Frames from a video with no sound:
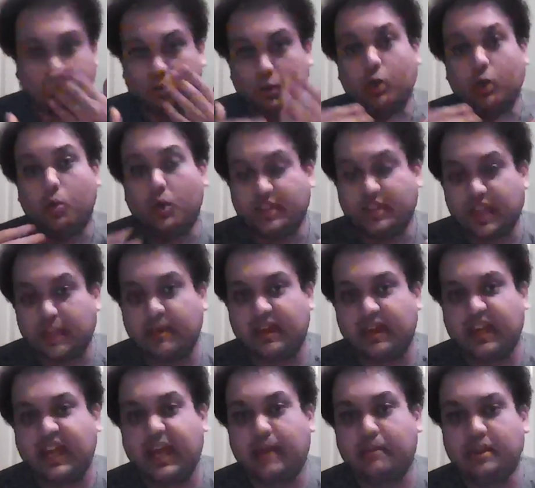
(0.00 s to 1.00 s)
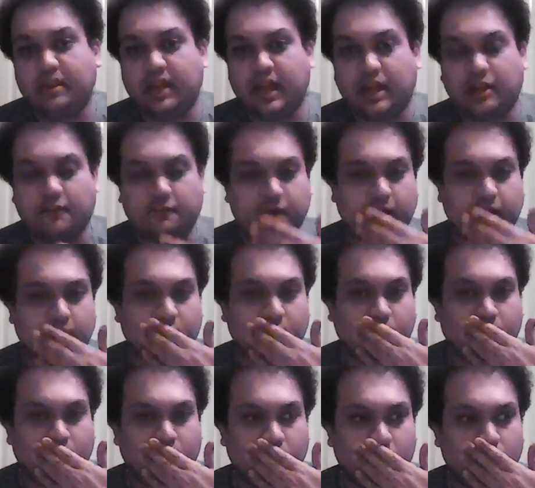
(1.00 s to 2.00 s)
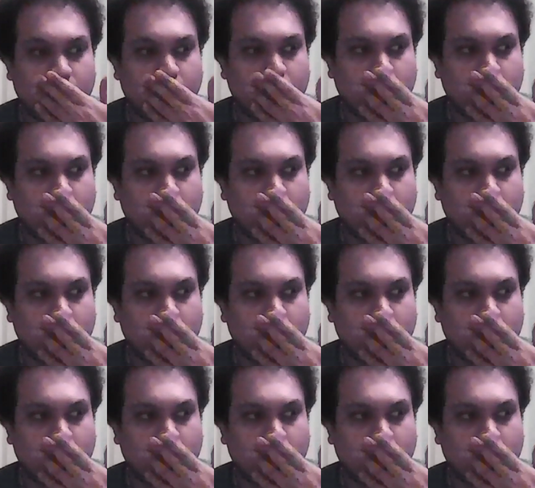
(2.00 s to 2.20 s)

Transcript: what they became in the NFL.